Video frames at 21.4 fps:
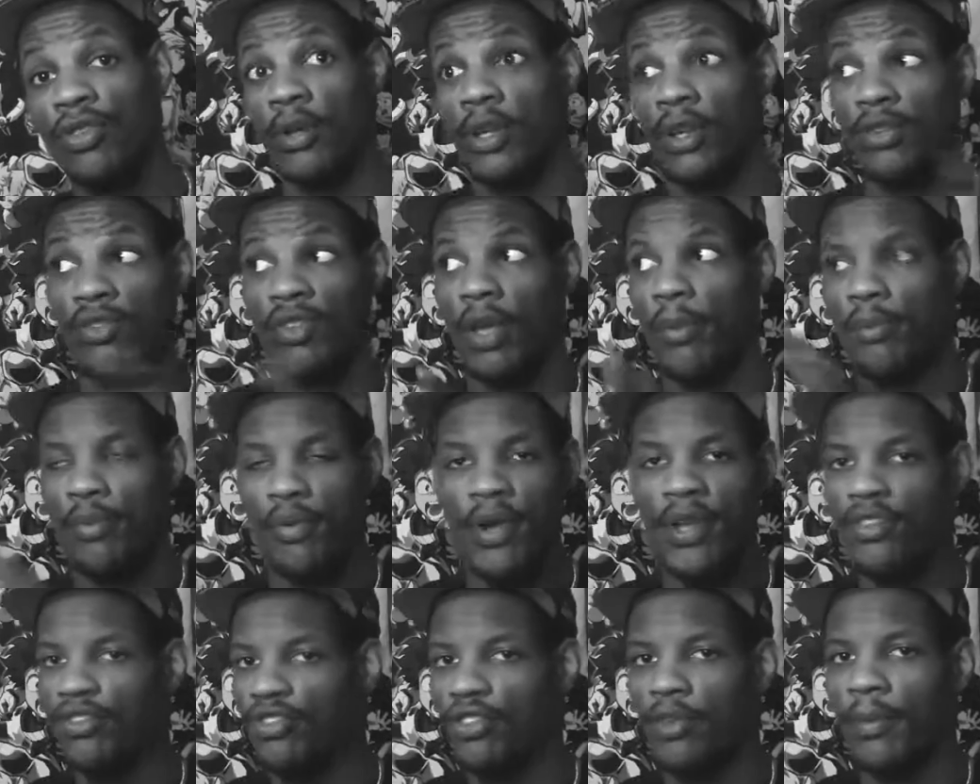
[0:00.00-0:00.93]
Because they
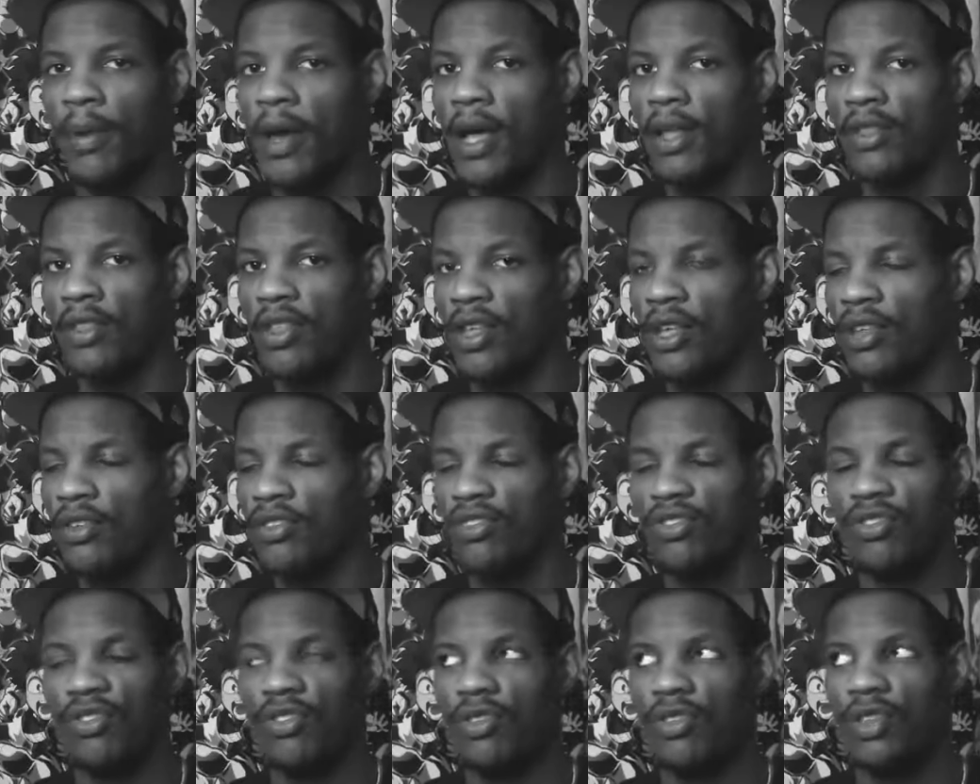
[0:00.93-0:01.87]
preached about
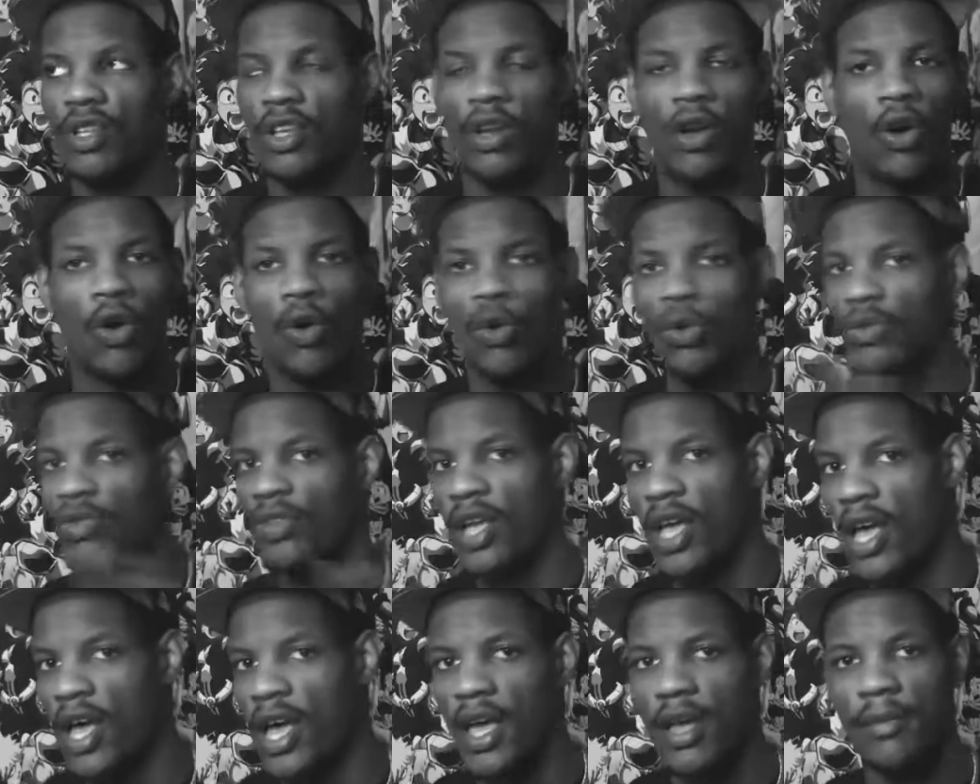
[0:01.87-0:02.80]
this the whole
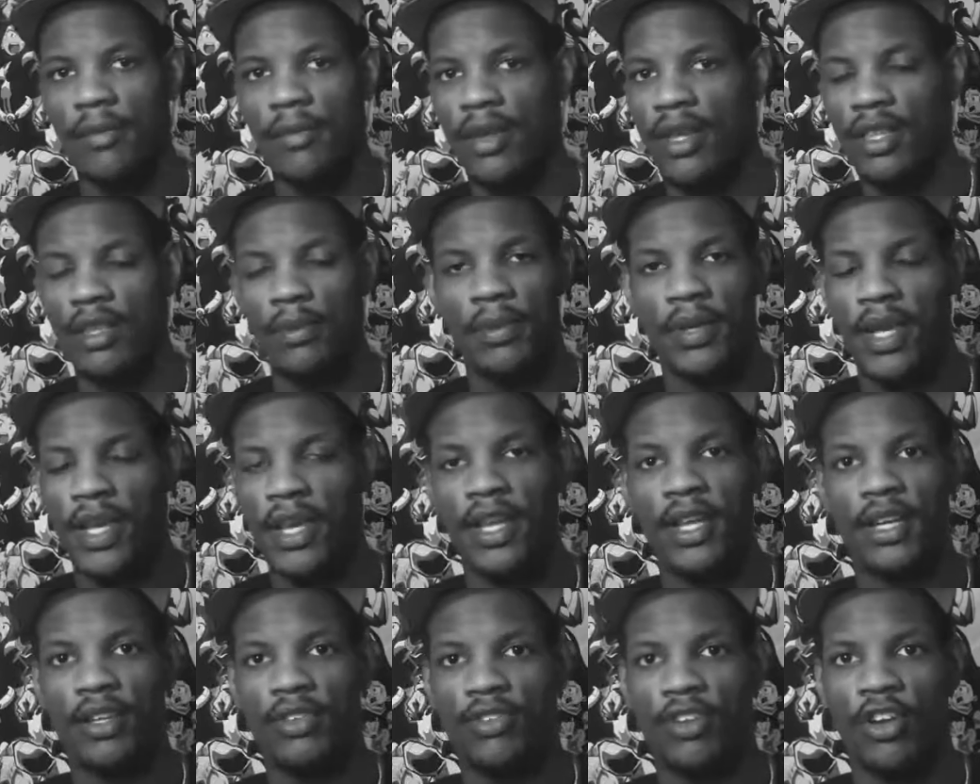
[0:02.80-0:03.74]
time in the
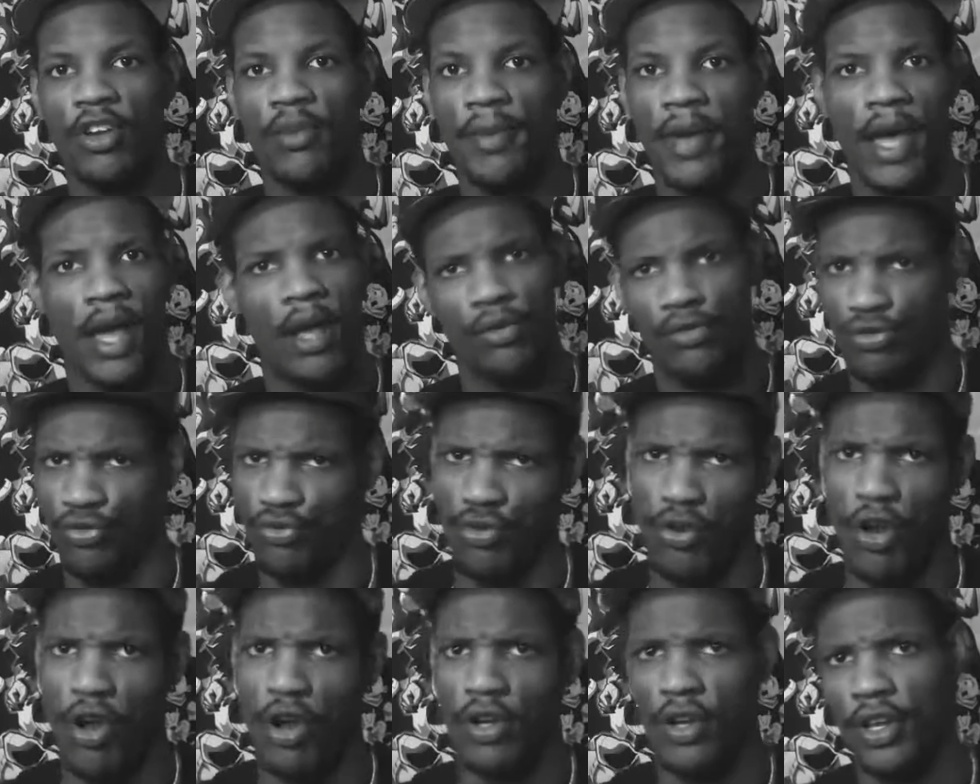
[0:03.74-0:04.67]
beginning of the tournament, how
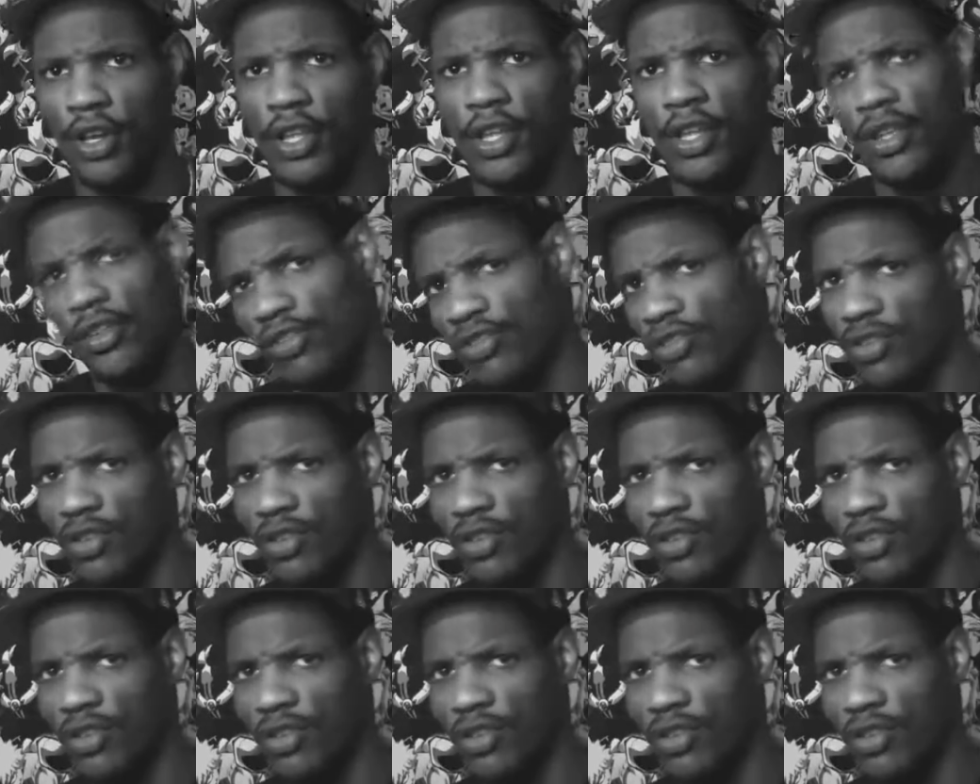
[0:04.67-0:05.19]
strong it is.